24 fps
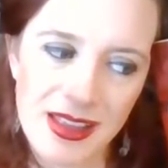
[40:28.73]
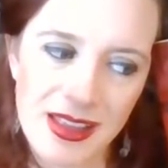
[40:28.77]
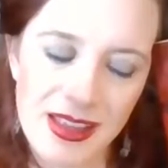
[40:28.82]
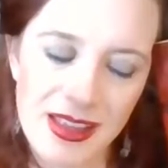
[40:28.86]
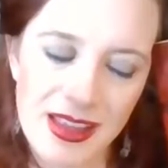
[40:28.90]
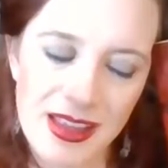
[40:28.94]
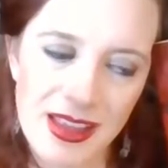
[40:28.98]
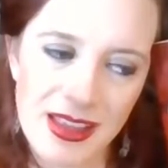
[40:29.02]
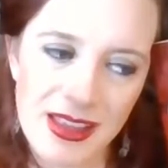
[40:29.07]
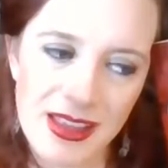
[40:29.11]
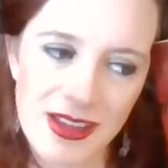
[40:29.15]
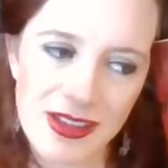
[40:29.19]

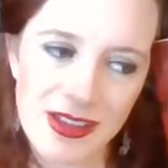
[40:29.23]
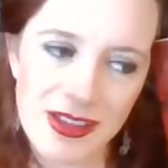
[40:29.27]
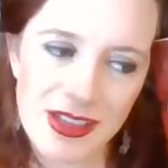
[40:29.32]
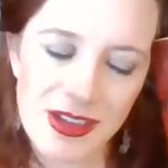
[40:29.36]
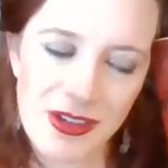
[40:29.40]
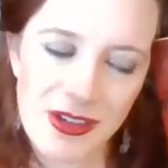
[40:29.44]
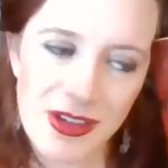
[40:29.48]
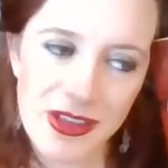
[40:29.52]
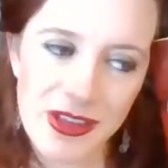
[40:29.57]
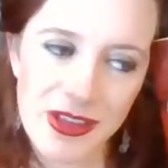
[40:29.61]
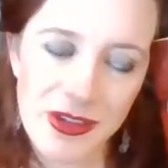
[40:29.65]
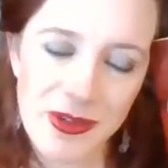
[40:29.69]
there's
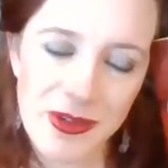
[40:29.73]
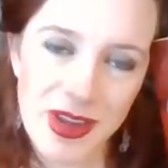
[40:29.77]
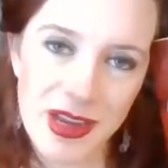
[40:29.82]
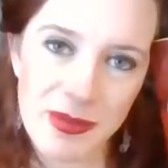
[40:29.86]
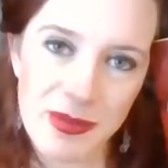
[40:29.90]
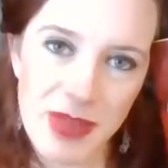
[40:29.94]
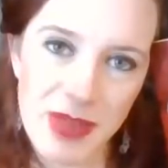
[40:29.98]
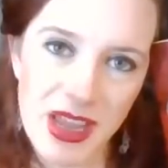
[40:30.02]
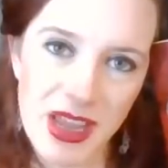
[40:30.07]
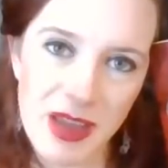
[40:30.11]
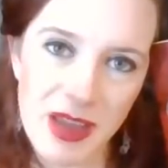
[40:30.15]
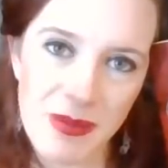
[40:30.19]
no other way to
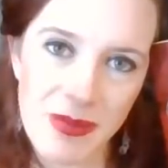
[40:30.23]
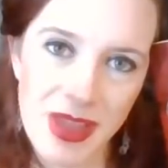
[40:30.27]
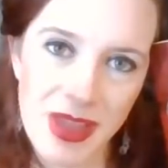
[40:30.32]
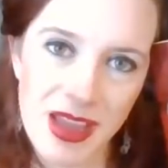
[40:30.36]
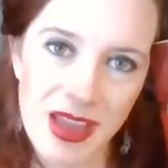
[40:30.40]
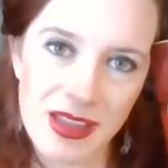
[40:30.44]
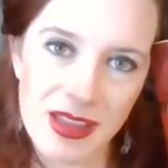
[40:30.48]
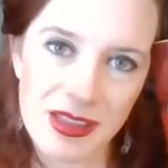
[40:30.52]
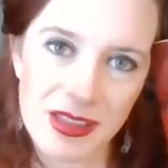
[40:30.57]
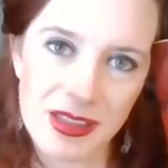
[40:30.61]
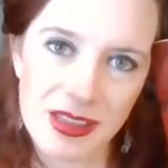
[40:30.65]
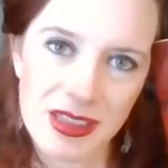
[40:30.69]
make a
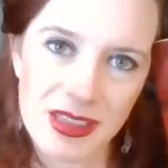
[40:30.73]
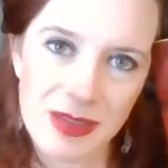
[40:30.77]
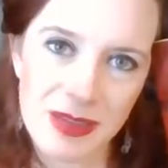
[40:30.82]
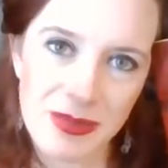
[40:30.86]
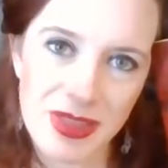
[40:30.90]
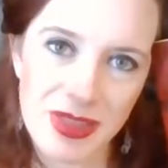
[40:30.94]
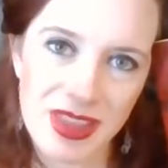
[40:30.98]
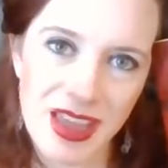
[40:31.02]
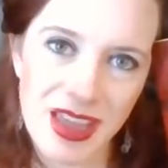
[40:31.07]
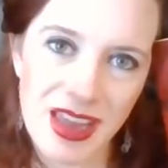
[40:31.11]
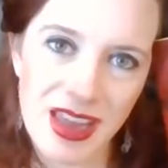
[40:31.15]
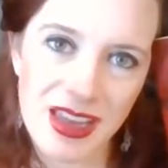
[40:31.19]
man
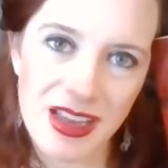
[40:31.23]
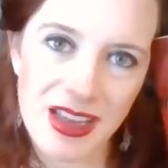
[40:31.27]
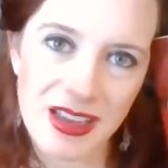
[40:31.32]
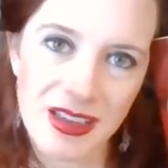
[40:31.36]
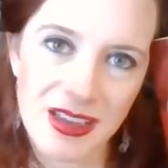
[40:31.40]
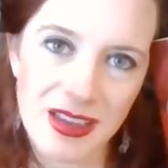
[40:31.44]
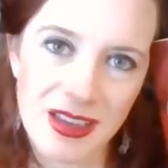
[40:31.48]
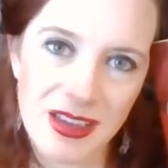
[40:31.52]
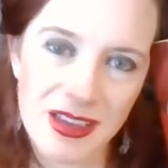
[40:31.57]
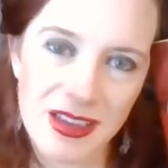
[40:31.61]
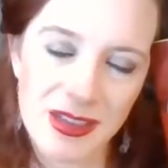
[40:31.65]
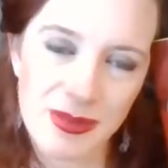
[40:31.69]

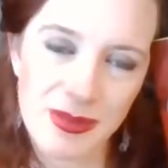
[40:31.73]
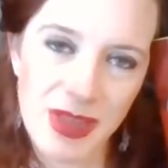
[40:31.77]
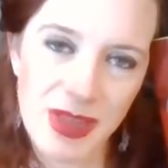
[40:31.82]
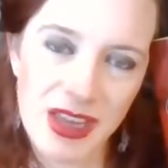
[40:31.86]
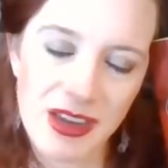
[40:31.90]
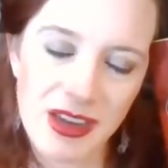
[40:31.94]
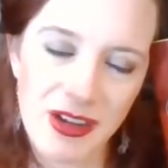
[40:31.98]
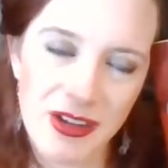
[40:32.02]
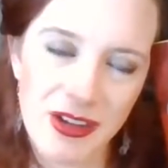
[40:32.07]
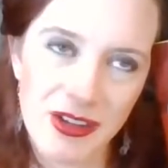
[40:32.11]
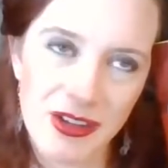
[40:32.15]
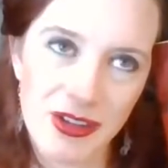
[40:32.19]
sympathetic. Because men
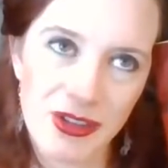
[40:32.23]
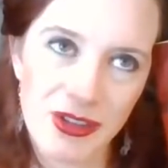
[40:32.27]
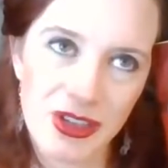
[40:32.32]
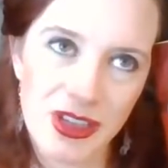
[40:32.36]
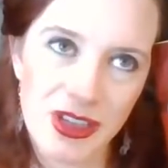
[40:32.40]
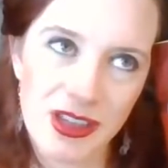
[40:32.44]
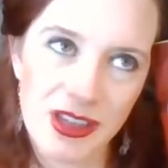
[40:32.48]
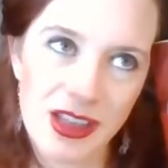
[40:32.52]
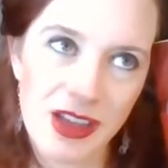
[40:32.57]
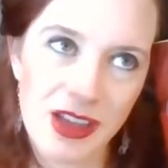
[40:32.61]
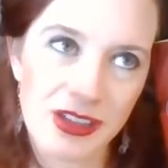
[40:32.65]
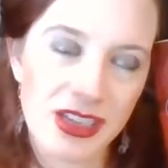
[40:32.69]
aren't
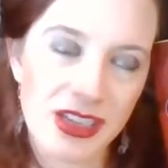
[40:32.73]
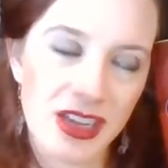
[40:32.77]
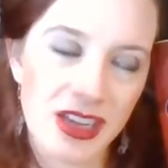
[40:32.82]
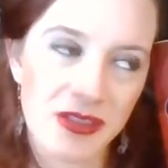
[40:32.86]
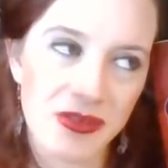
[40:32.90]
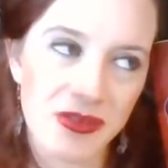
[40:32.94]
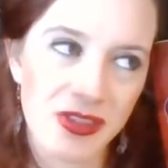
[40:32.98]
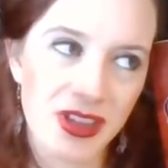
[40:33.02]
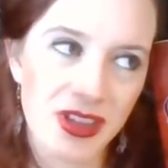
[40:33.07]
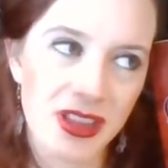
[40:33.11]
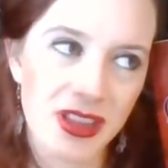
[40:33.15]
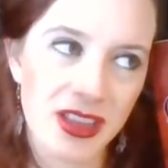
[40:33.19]
usually allowed to have
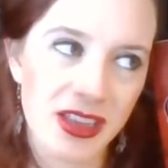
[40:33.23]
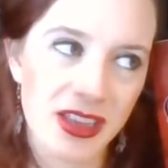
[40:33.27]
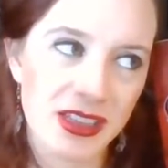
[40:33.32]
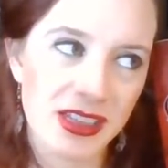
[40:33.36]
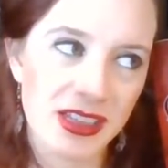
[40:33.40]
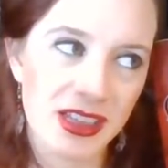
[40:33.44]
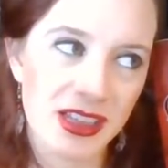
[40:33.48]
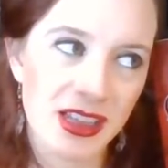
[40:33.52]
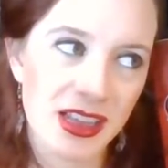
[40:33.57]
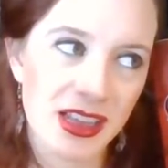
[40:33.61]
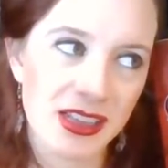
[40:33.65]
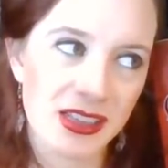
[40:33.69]
feelings
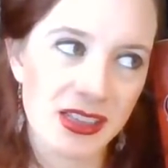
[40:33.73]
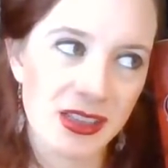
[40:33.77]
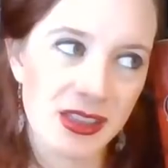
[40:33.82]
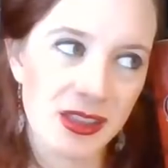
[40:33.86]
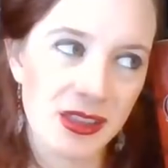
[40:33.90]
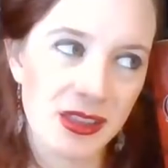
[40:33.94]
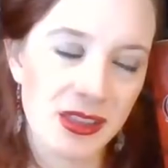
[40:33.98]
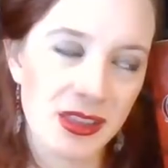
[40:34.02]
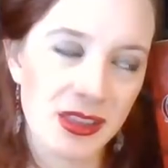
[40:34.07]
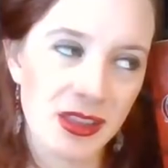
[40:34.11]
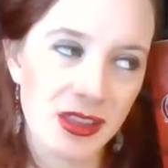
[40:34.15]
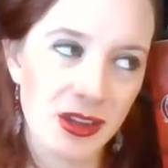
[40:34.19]
unless
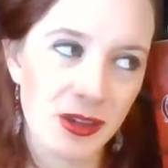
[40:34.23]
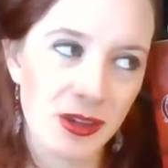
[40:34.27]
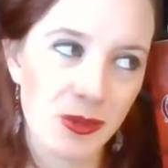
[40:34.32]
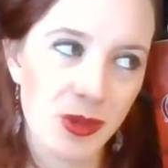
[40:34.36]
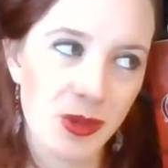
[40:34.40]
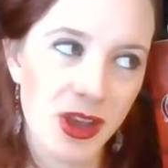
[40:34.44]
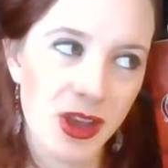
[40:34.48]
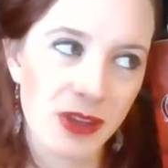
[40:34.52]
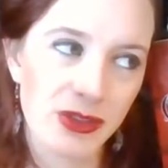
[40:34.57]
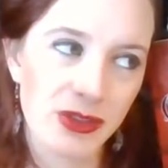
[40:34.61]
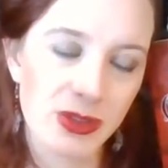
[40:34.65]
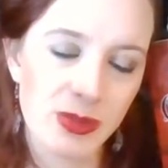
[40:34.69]
their
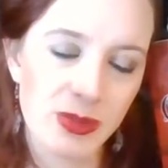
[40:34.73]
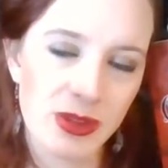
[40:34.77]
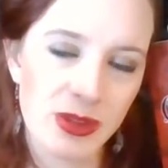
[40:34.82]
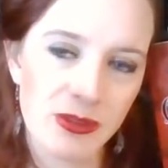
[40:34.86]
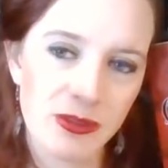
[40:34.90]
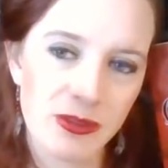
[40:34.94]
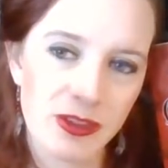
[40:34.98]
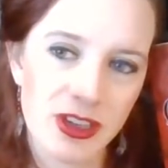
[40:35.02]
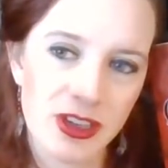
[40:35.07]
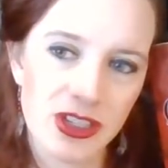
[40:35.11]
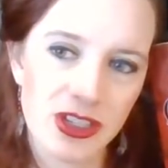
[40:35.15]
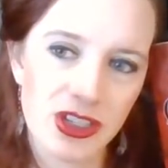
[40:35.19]
wife's been
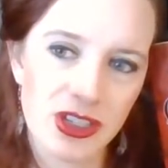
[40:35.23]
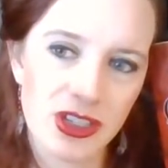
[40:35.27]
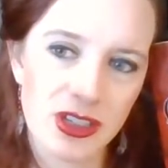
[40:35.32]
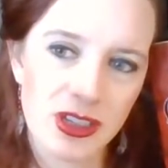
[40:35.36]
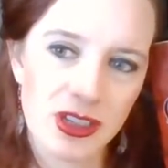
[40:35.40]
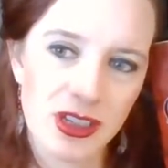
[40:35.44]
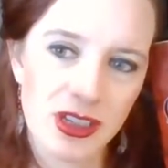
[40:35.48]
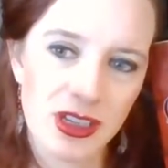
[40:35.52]
fridged.